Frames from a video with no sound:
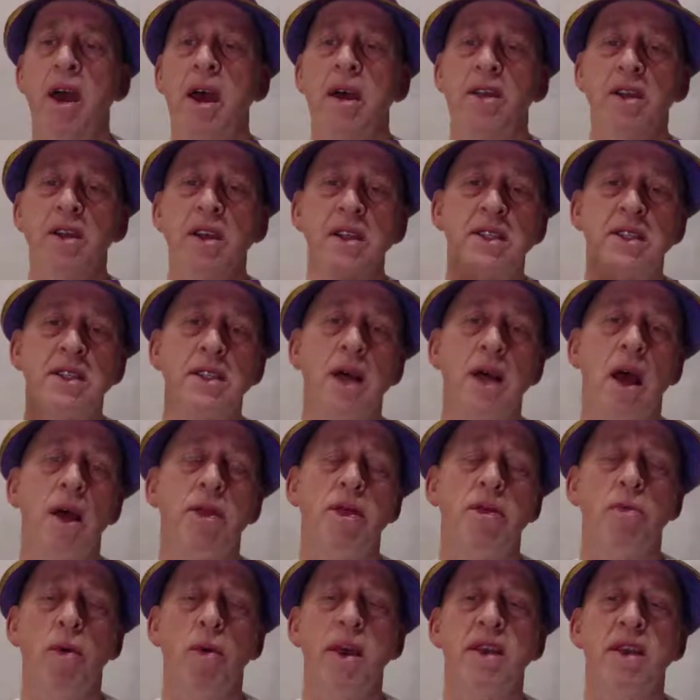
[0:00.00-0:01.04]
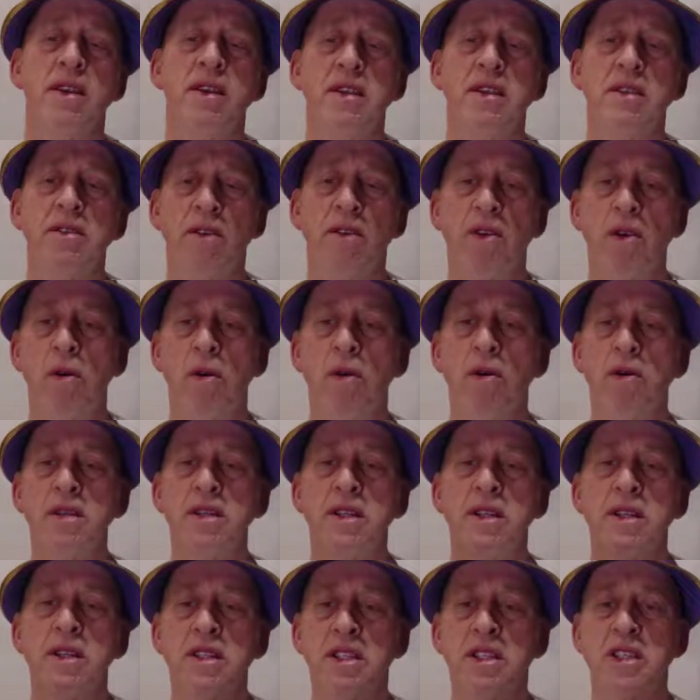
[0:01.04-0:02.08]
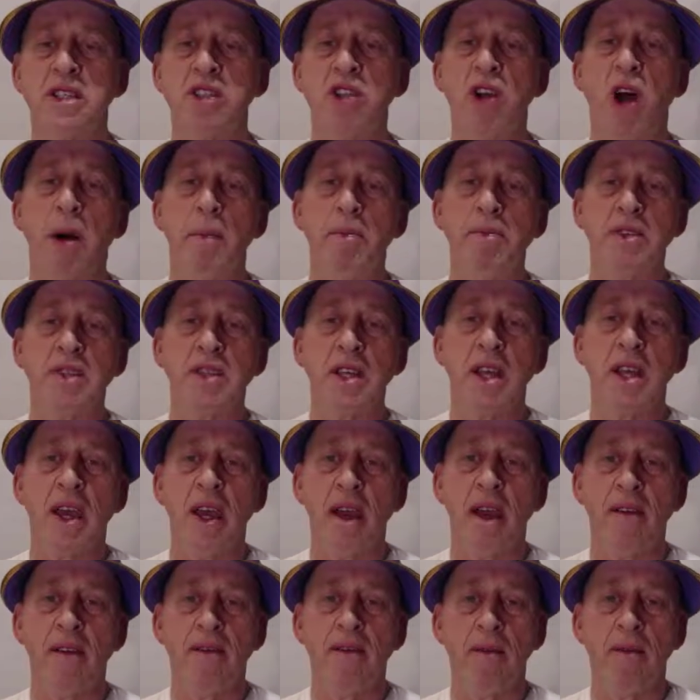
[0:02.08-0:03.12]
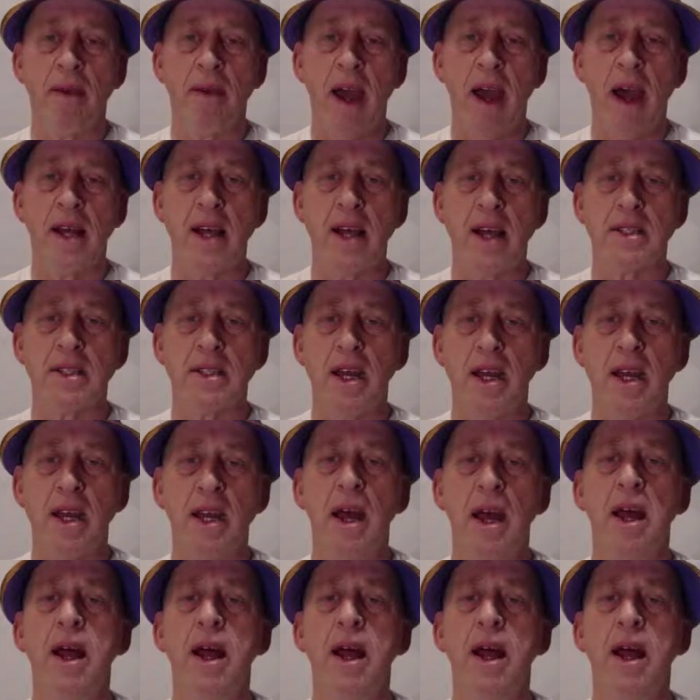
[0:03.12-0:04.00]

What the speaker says: This threatens, of course, and stops the king from castling.